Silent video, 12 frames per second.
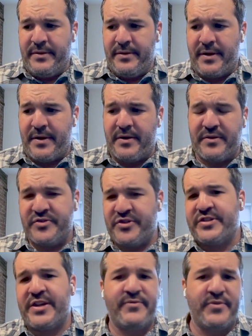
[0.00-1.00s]
It was
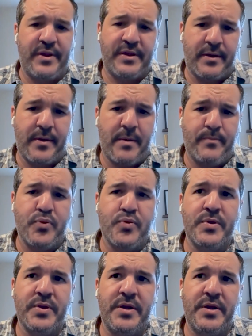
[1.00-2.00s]
just after like a
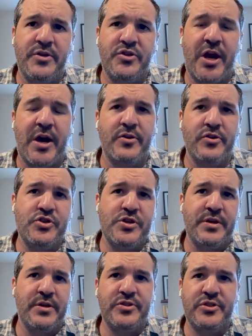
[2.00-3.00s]
pretty
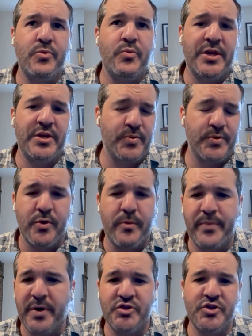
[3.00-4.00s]
challenging 2 weeks. We're doing
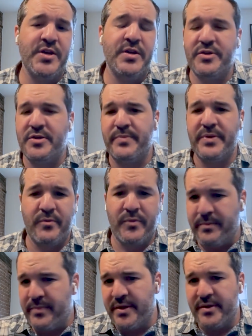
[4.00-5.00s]
budget, and we'd
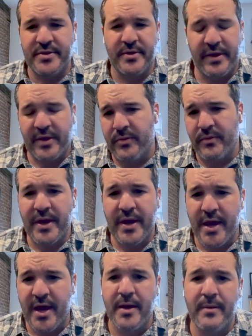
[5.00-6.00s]
be there till like 3
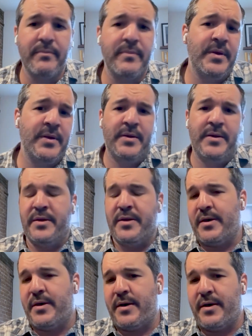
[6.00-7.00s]
a.m.
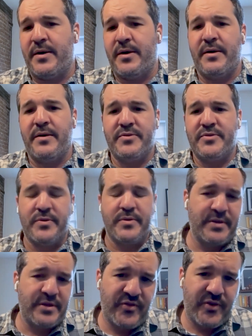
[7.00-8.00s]
Doing
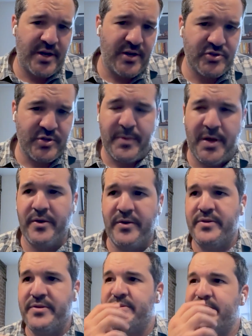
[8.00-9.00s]
these financial
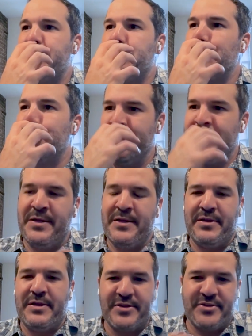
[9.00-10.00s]
models, and
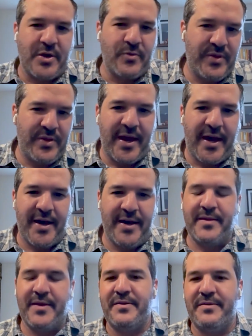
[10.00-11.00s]
you get done with that,
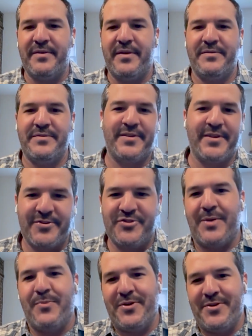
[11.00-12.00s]
and then it's like
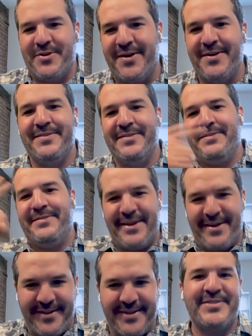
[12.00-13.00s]
job well done.
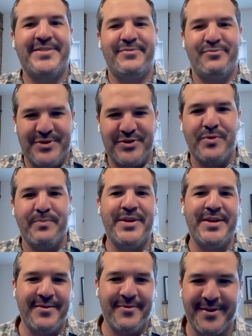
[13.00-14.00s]
Now let's rinse
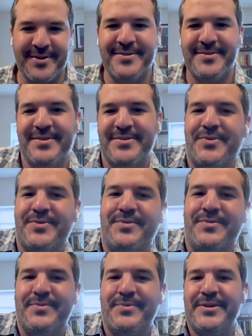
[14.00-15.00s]
repeat. We're gonna do this
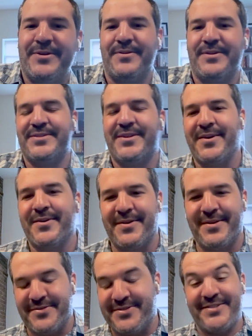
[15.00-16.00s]
whole yearly cycle, and it
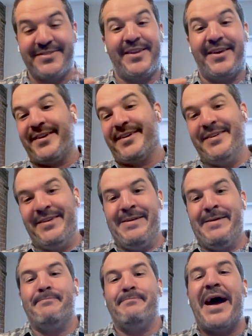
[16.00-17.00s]
was just like
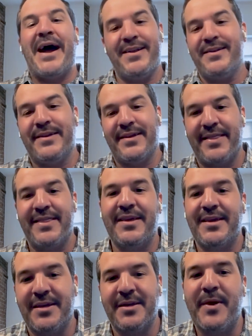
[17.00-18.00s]
maddening
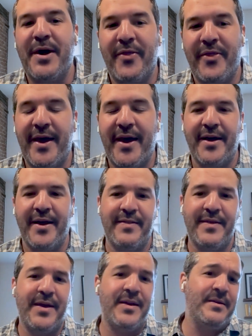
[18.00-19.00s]
thinking about that. And
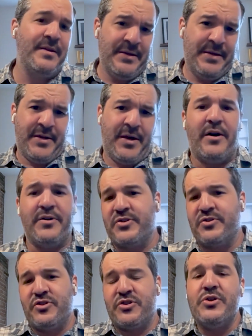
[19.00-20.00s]
then also
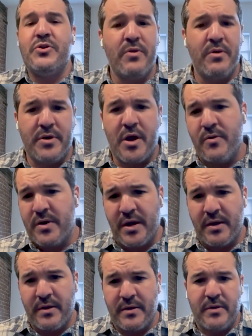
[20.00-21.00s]
just
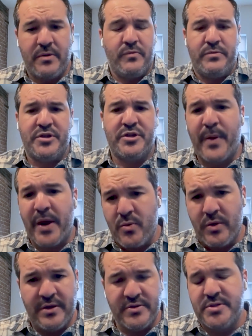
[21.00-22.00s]
knowing, despite what
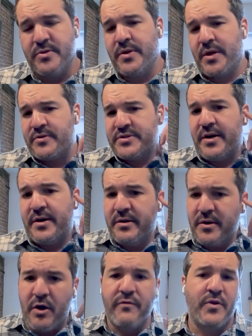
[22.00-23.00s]
I was doing, I was not
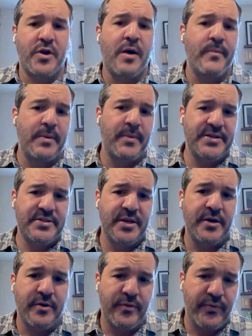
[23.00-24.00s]
overcoming
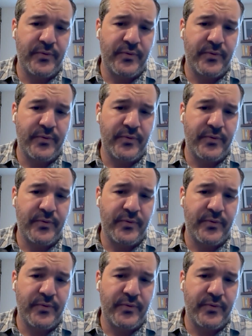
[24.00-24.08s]
myself